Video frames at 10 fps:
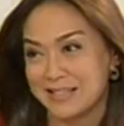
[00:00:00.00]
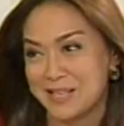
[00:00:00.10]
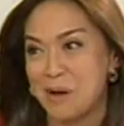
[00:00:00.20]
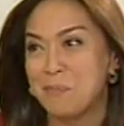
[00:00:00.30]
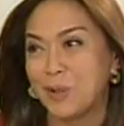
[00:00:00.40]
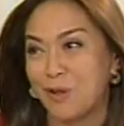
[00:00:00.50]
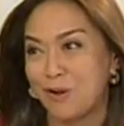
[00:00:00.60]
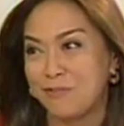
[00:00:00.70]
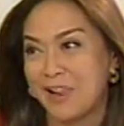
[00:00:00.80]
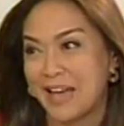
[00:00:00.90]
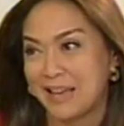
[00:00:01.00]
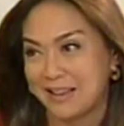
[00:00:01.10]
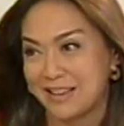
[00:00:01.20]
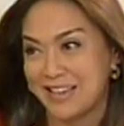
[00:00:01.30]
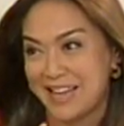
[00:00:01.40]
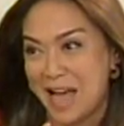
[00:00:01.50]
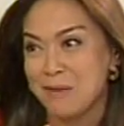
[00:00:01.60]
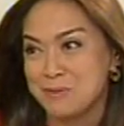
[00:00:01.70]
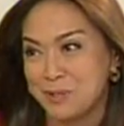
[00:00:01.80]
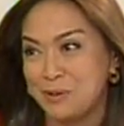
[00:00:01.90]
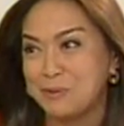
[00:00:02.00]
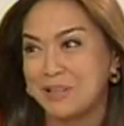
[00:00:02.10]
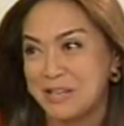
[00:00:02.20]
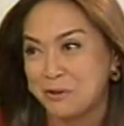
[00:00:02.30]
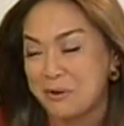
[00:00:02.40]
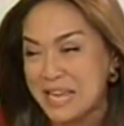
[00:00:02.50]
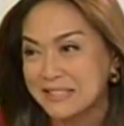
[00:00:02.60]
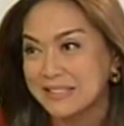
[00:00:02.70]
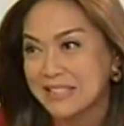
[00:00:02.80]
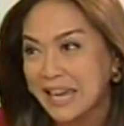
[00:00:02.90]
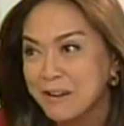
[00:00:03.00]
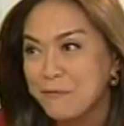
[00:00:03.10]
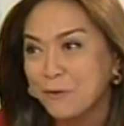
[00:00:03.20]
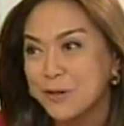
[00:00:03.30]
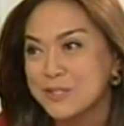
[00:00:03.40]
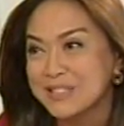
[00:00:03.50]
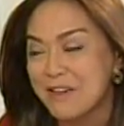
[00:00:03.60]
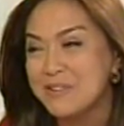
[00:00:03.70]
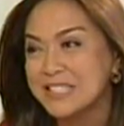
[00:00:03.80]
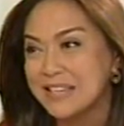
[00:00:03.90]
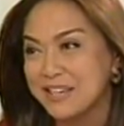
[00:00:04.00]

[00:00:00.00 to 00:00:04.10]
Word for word: example of like absolutely great skin for see, 70